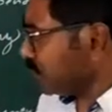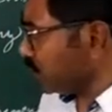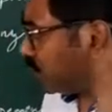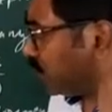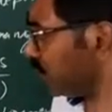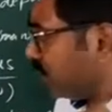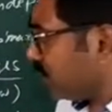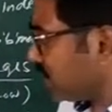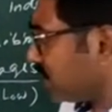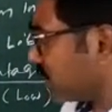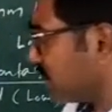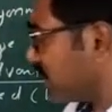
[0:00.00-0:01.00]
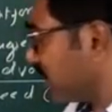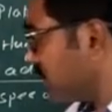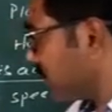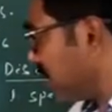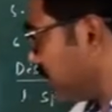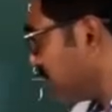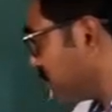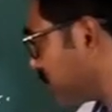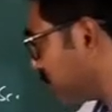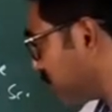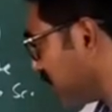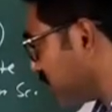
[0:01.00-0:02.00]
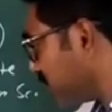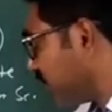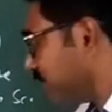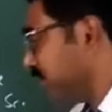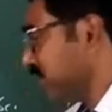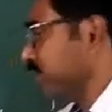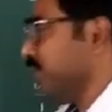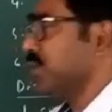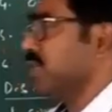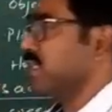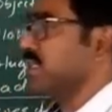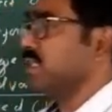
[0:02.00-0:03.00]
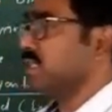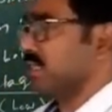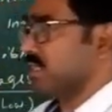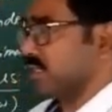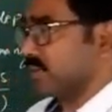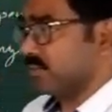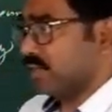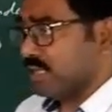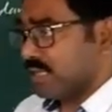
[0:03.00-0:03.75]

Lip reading: So this concept is known as object-oriented concept.